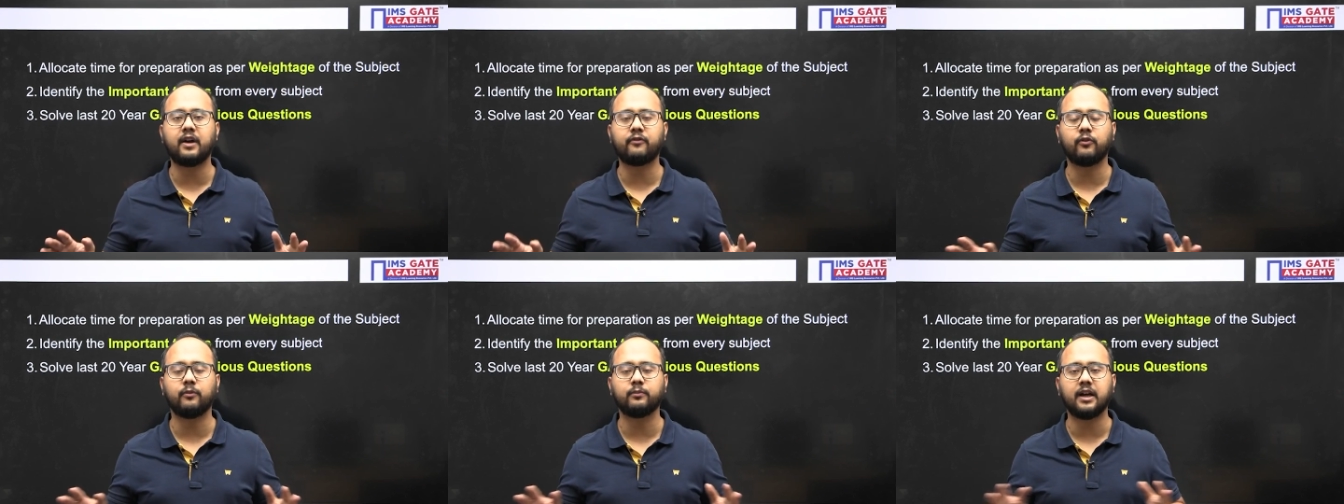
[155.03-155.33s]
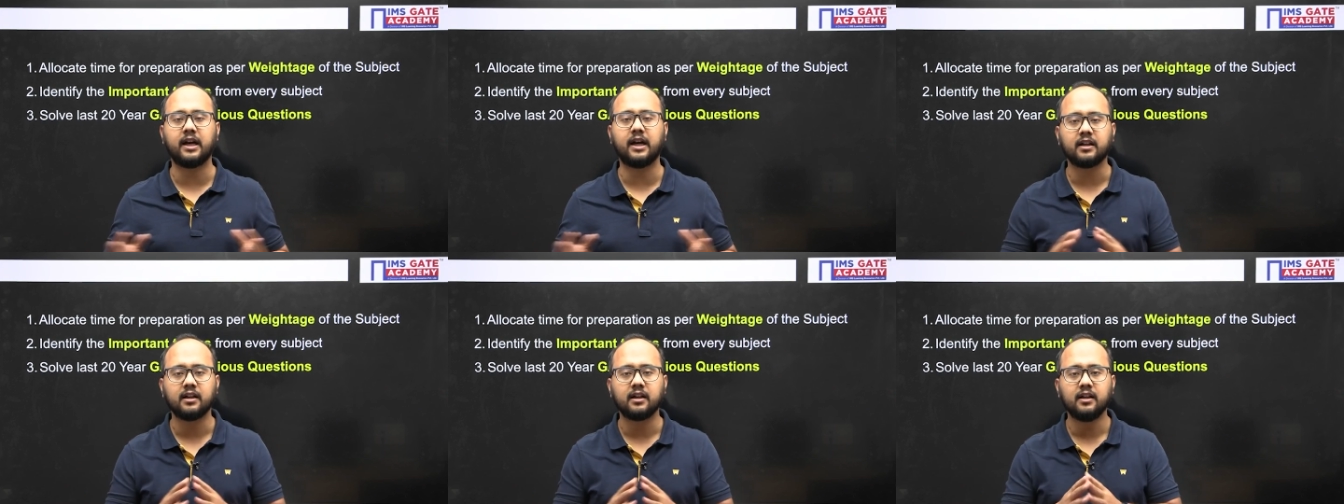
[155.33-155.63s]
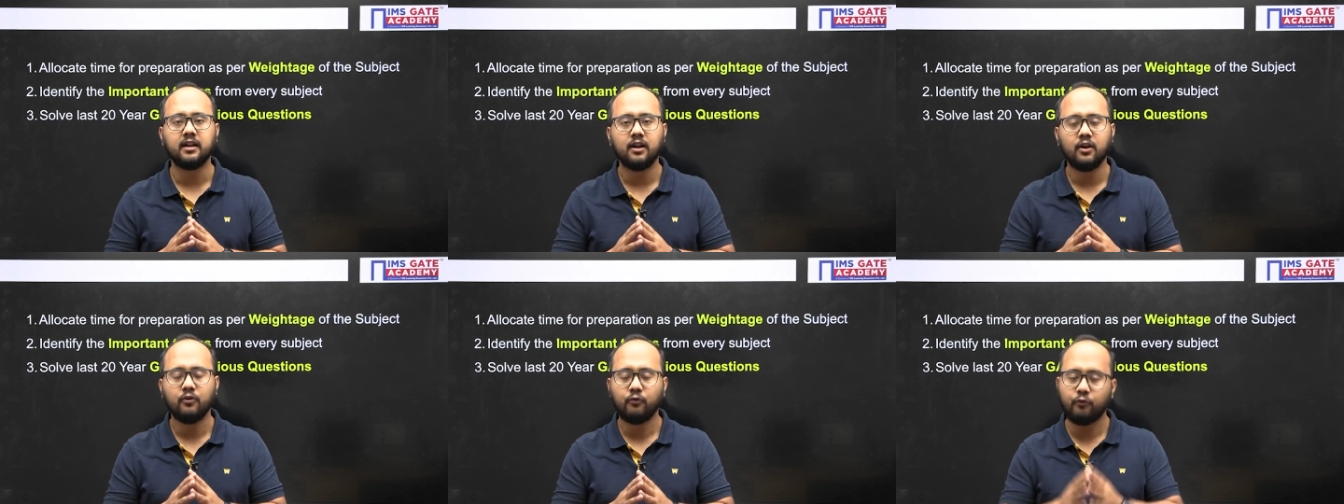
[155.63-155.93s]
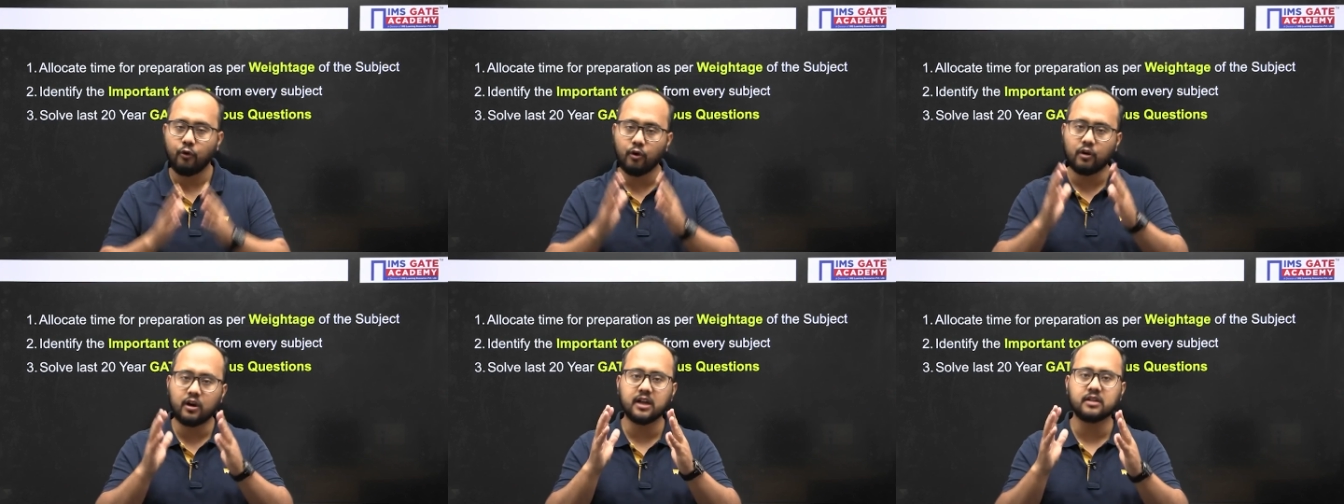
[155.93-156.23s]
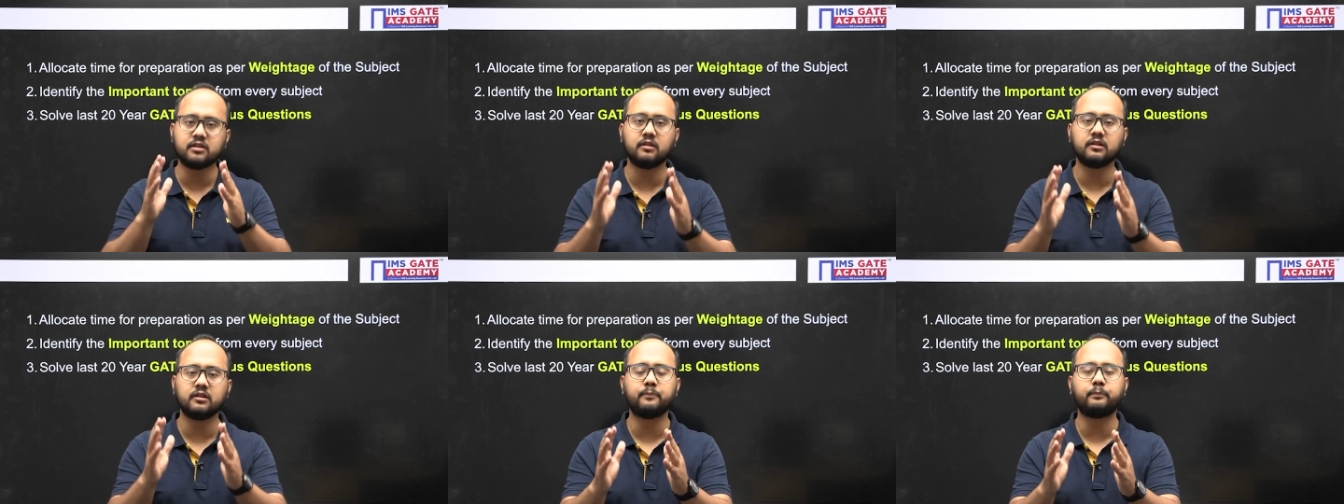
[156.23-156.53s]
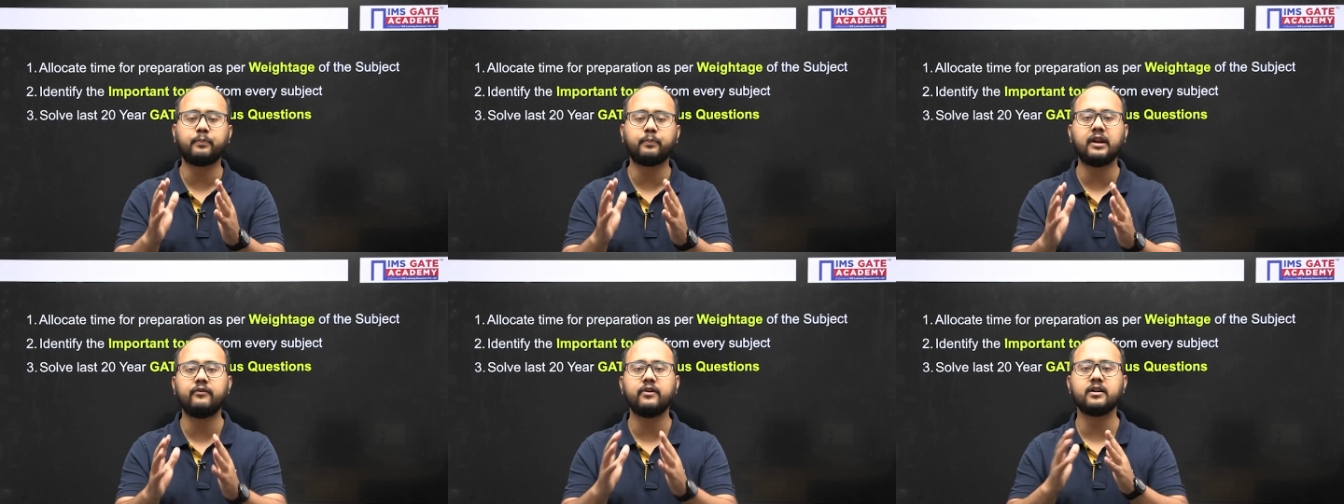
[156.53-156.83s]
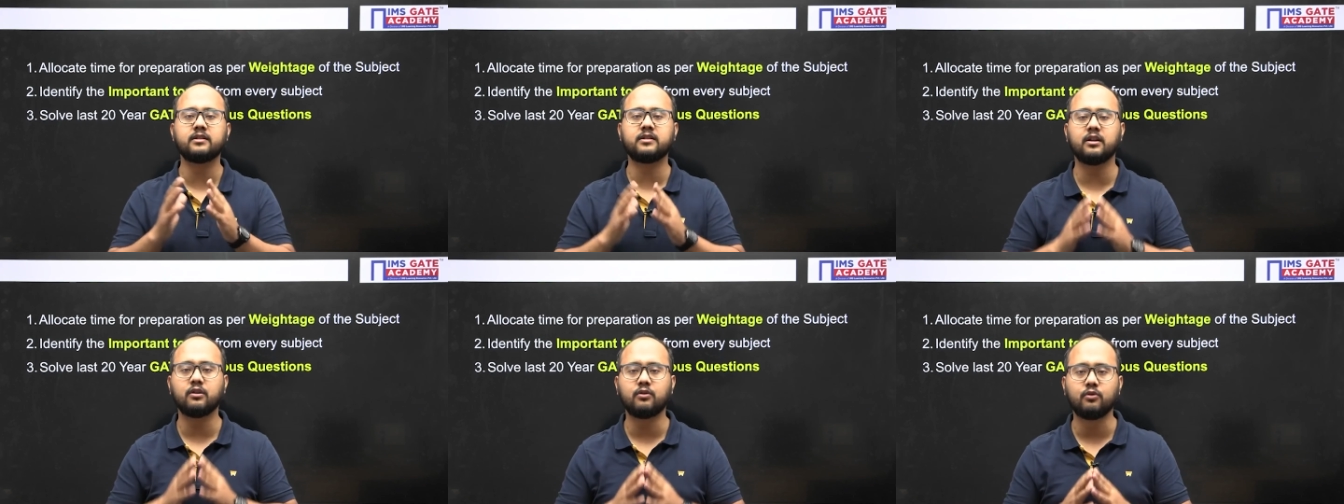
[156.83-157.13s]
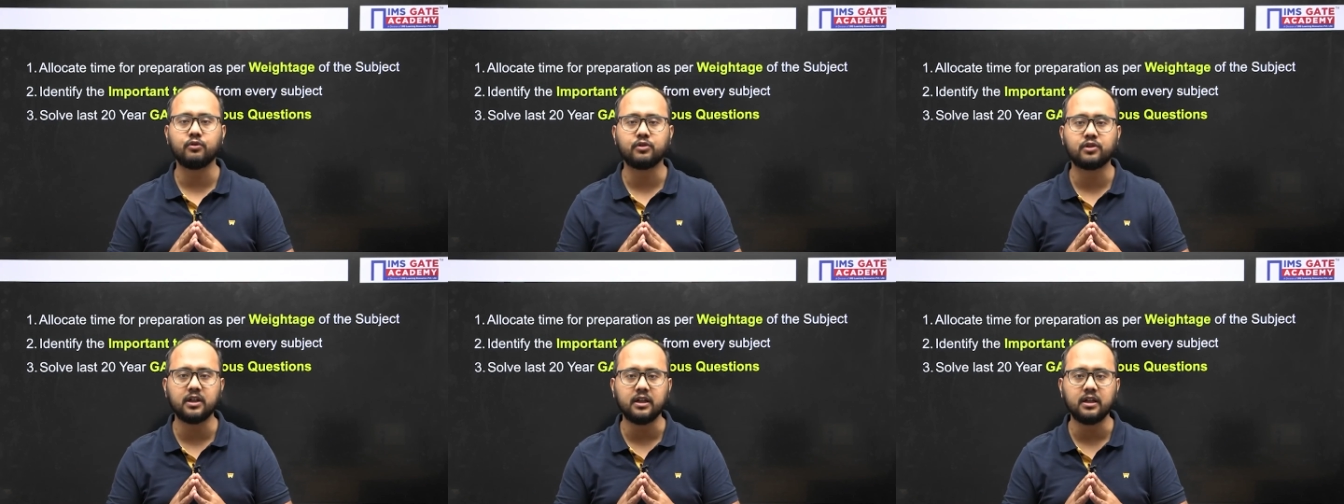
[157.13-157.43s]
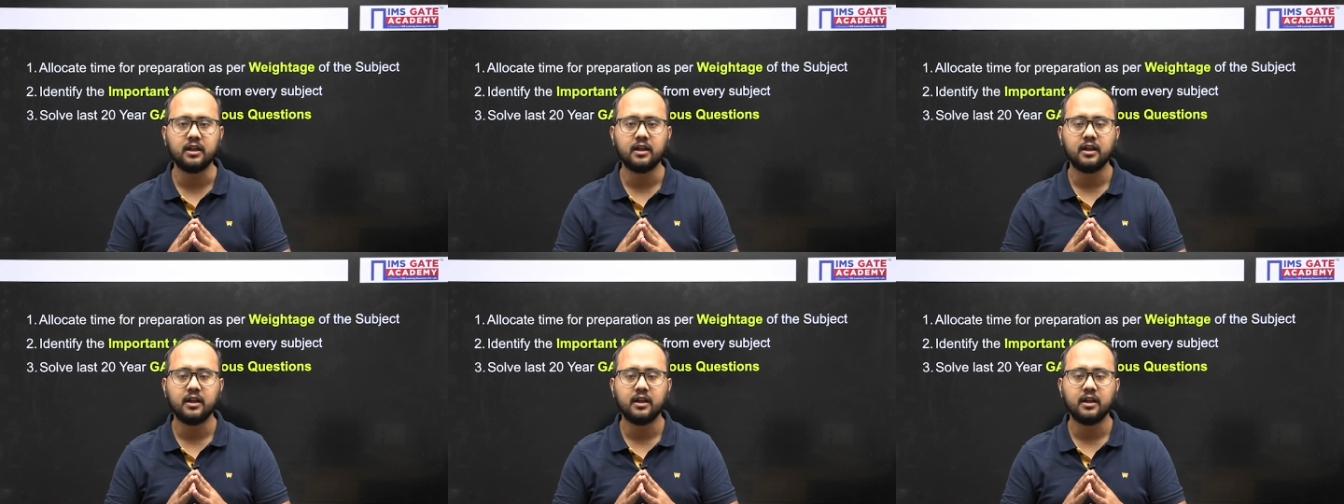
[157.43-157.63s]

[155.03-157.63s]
from that. Focus on the previous year question.